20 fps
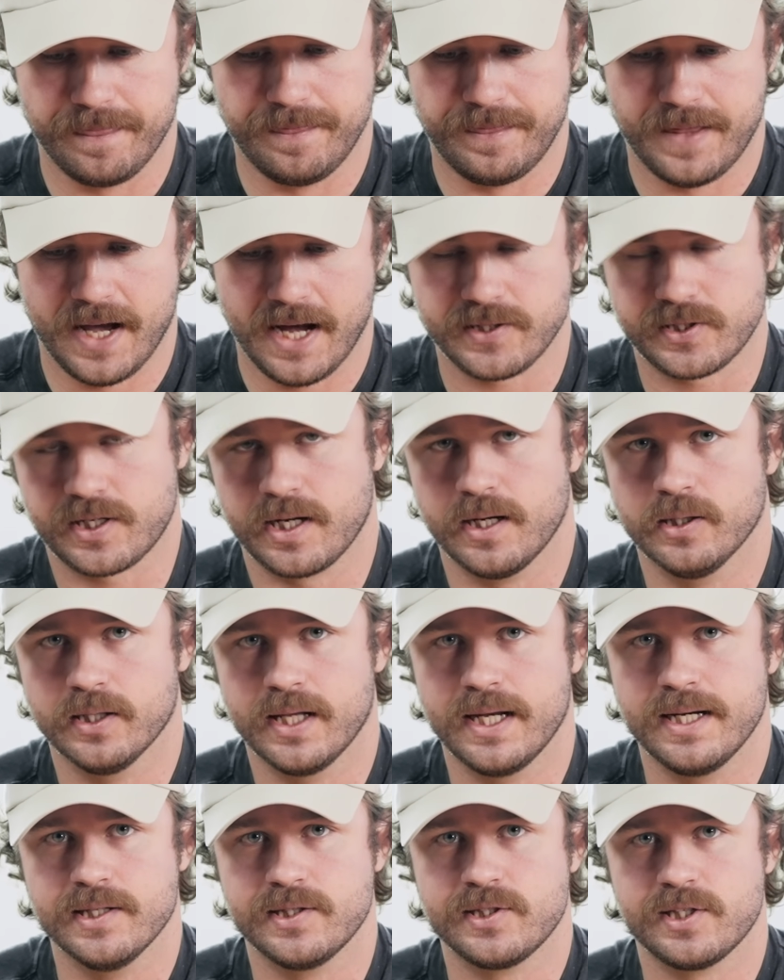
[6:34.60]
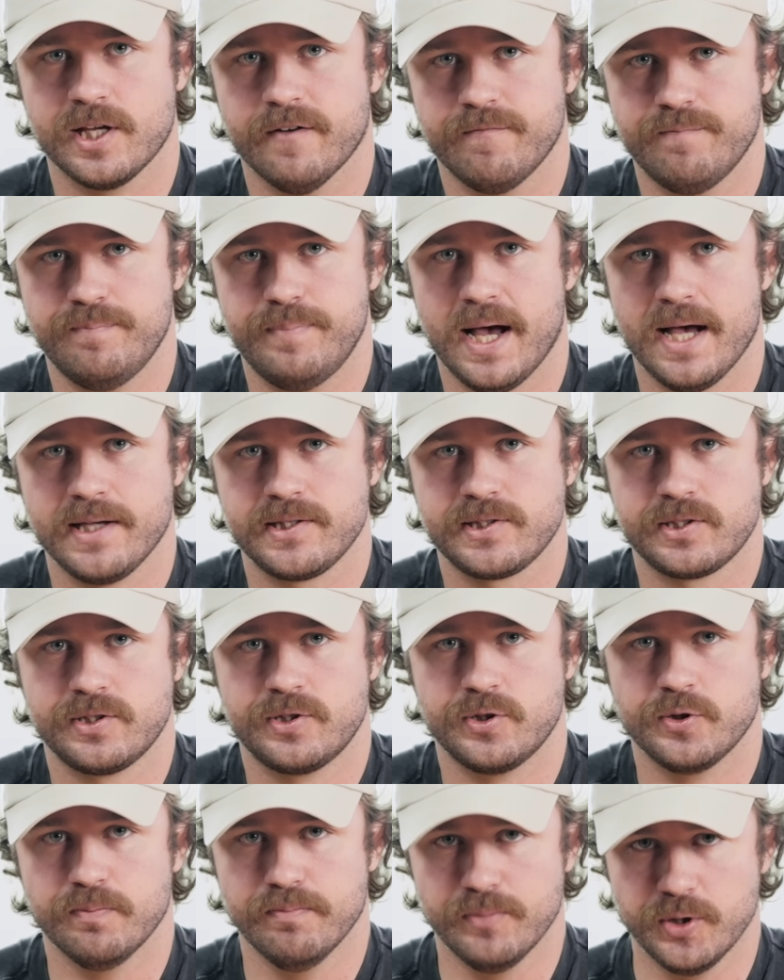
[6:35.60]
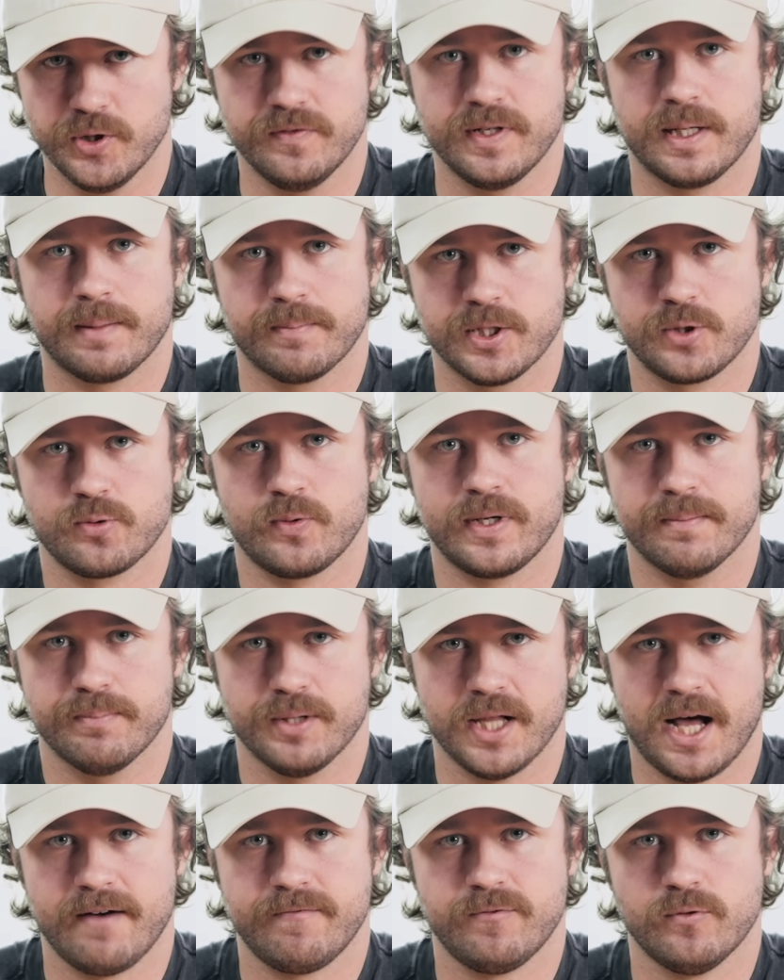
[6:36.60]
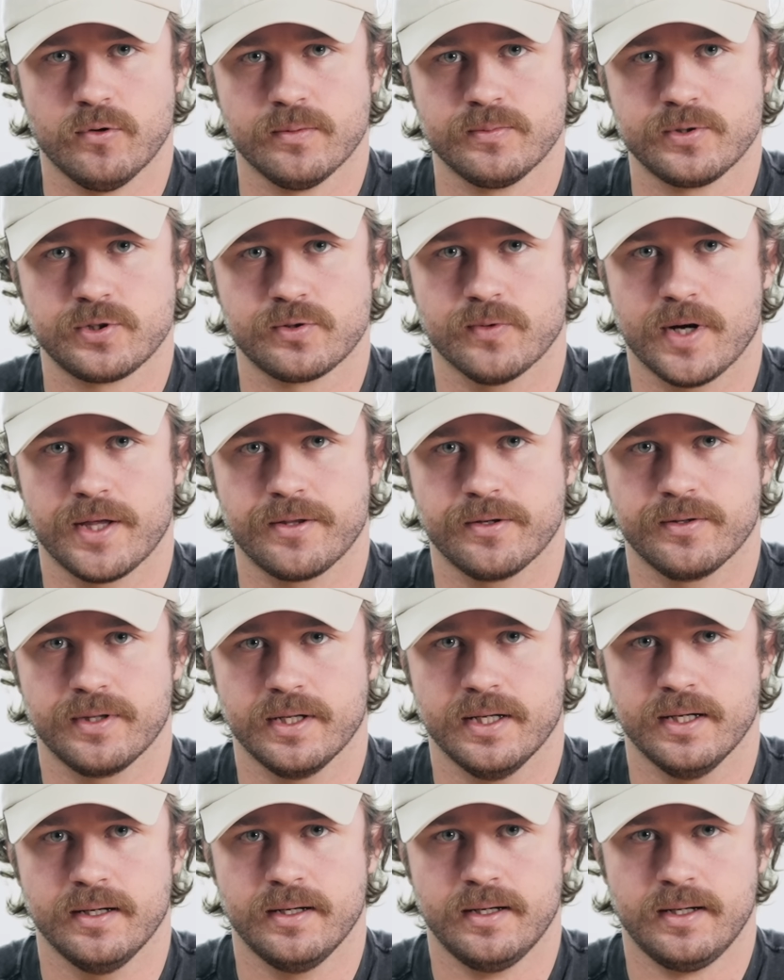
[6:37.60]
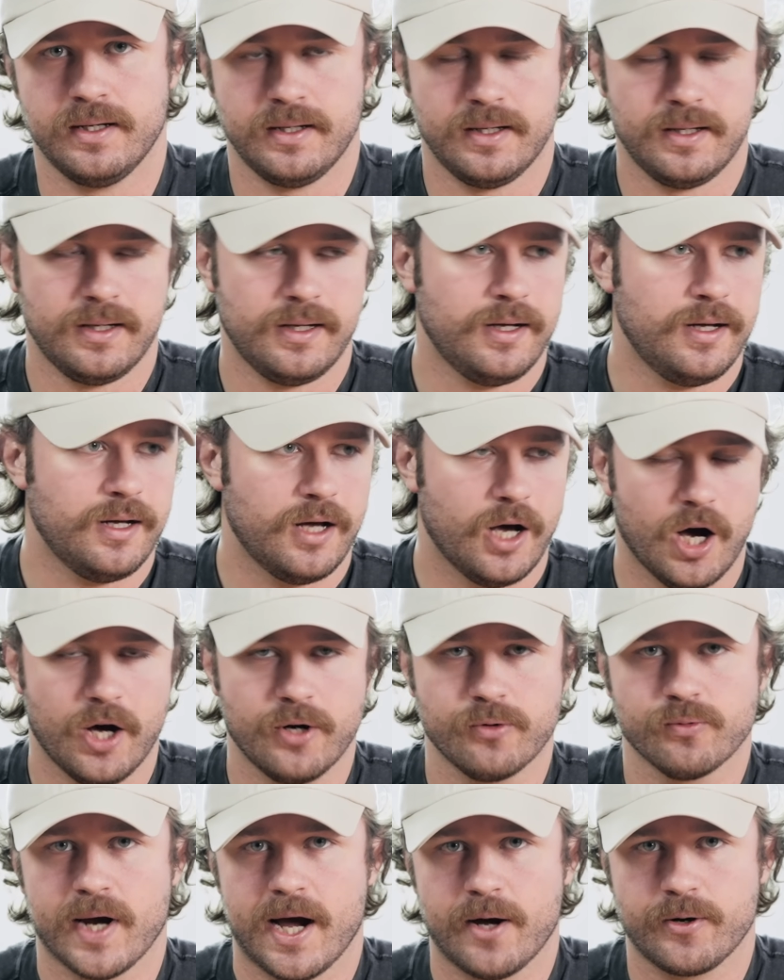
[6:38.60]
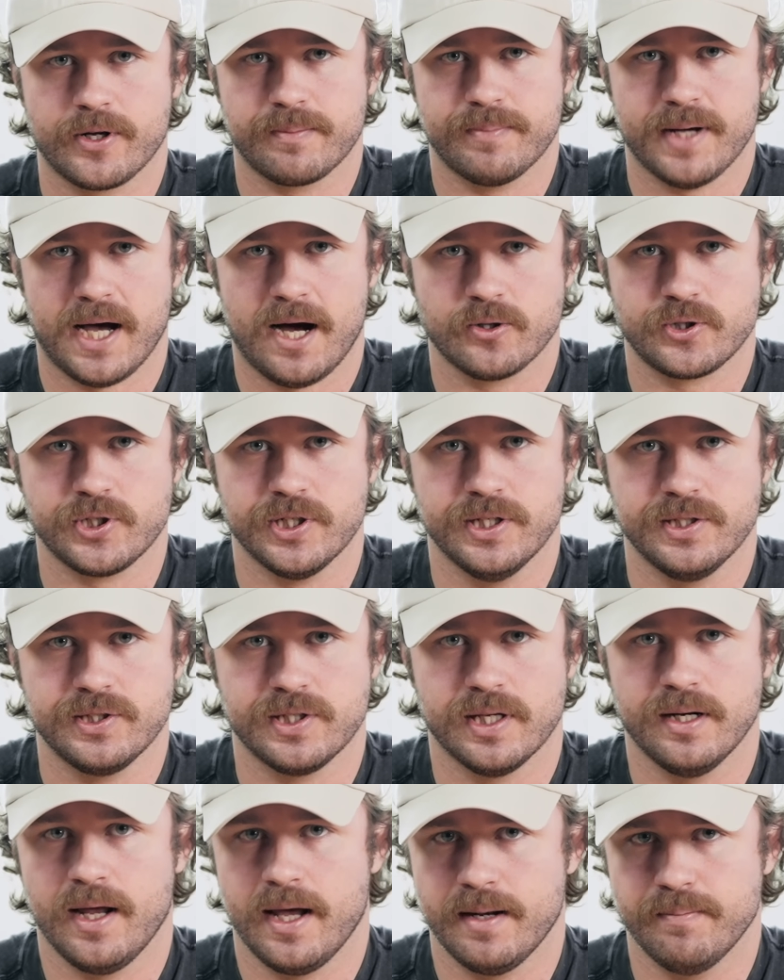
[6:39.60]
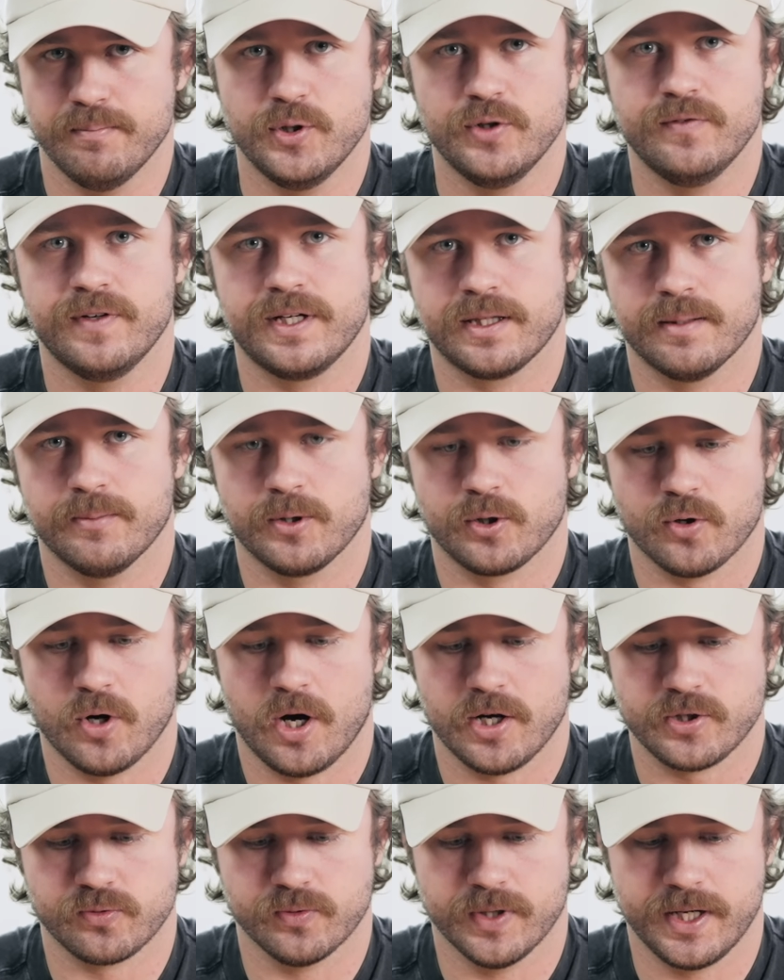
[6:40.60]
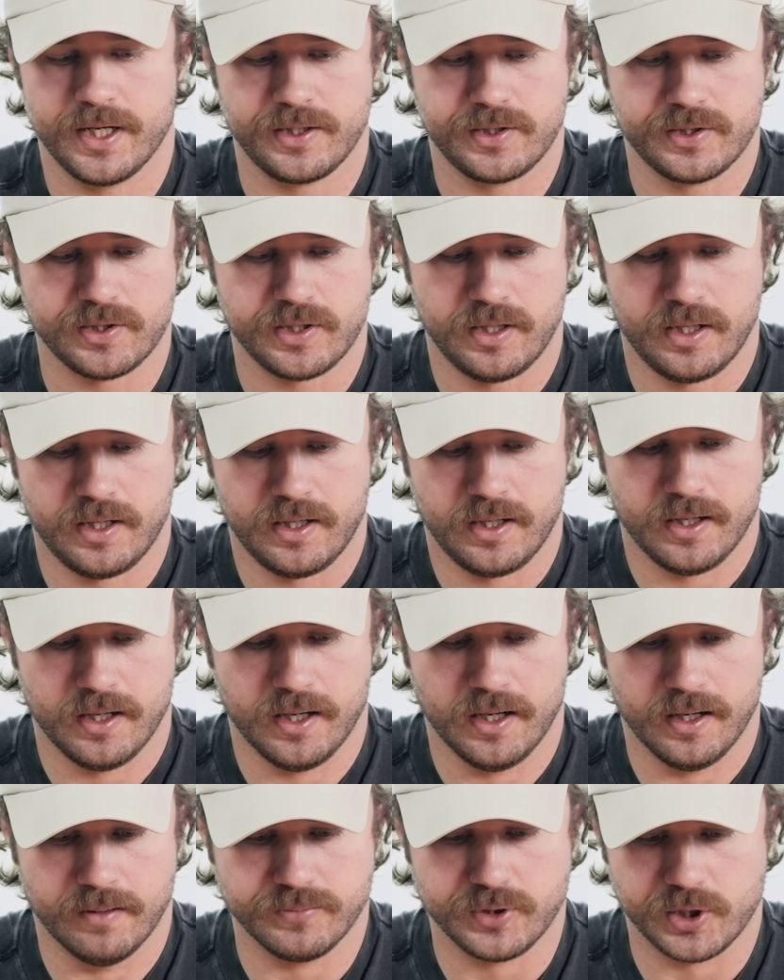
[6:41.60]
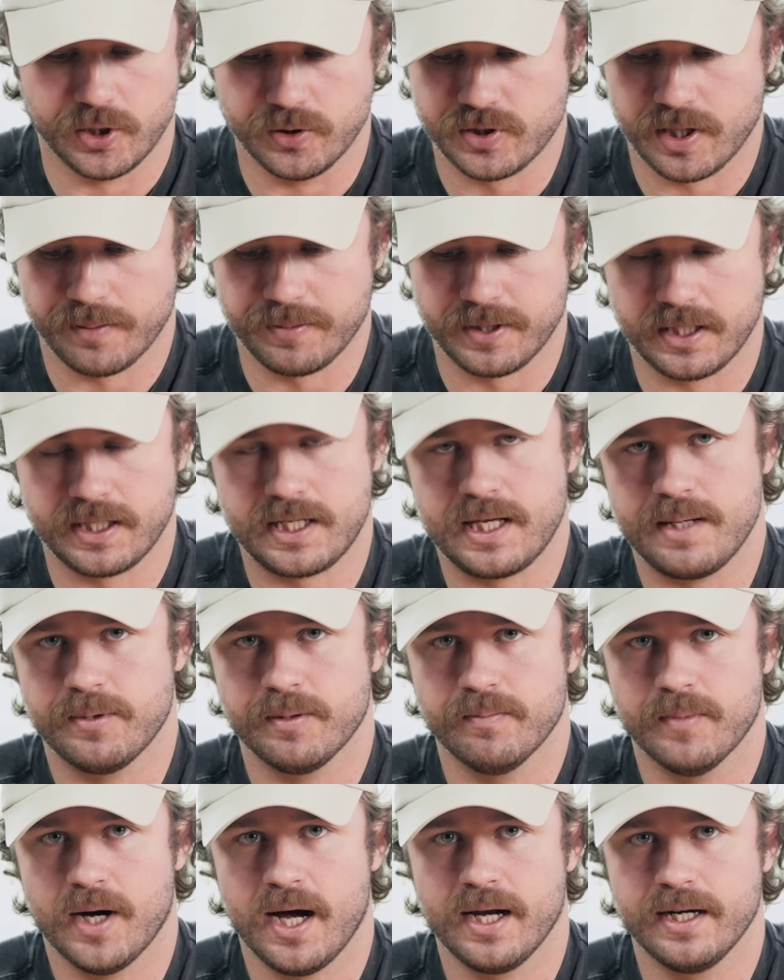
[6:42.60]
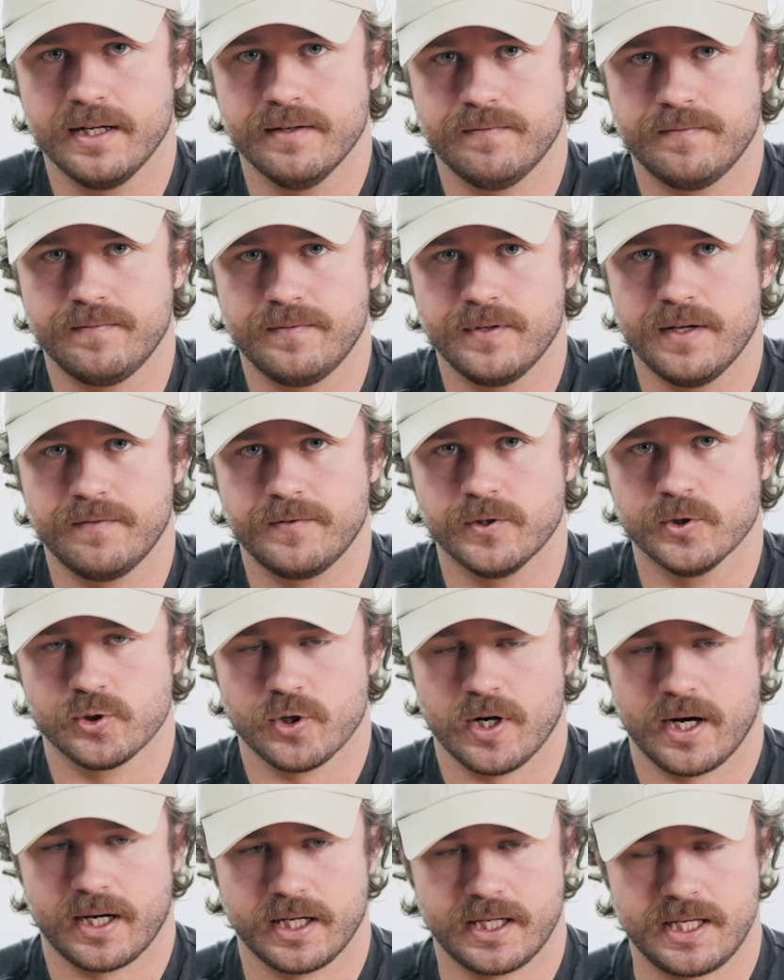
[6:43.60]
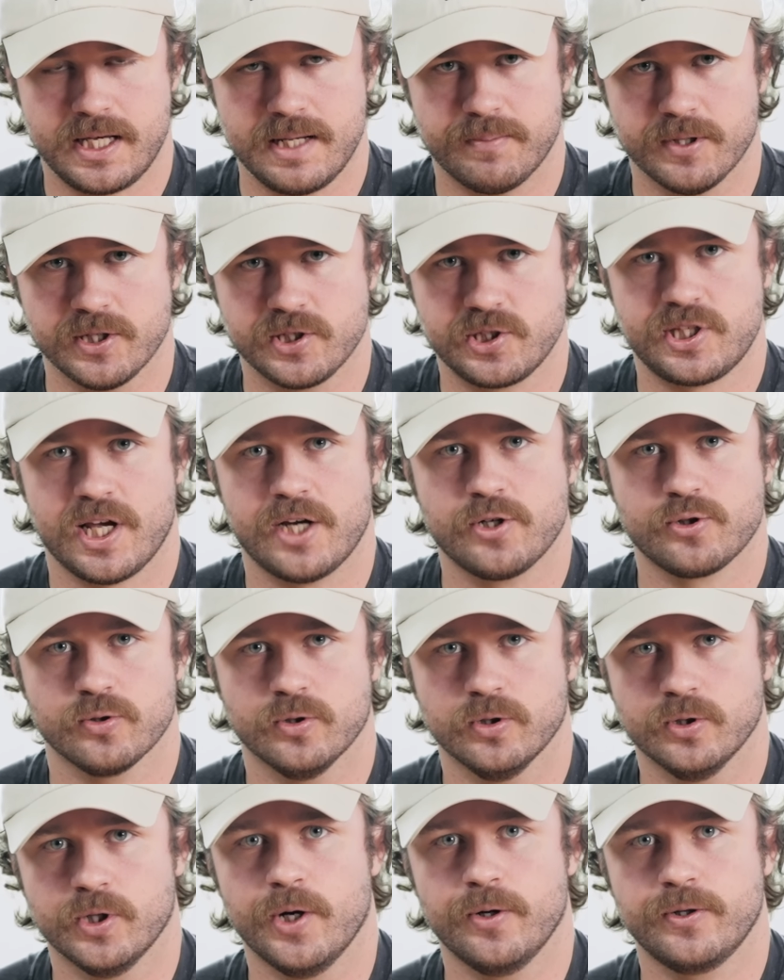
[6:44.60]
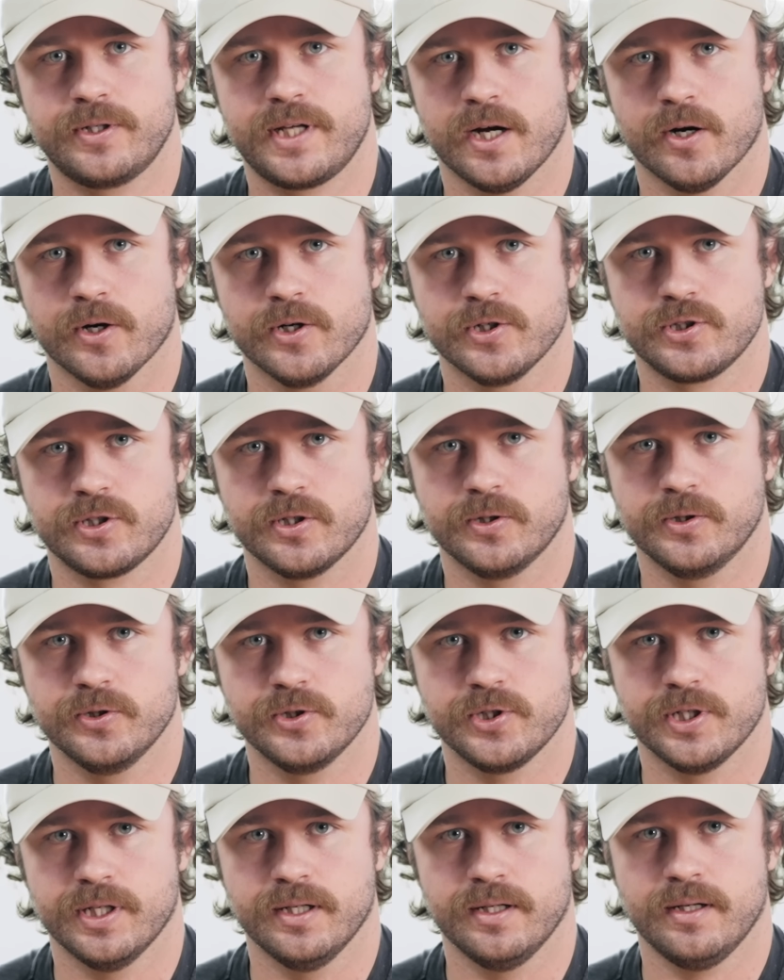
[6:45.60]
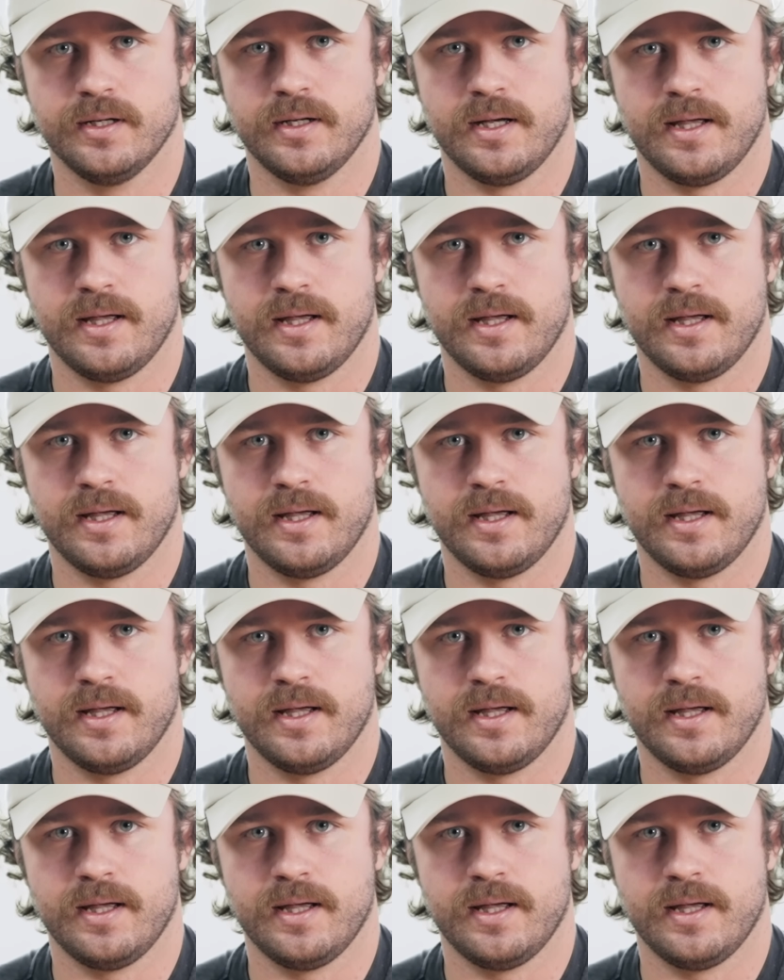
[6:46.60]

that's gonna lend itself best to moving between platforms rather than unrouting pouches and moving them across rigs. So something to keep in mind if you're trying to keep a central load carriage solution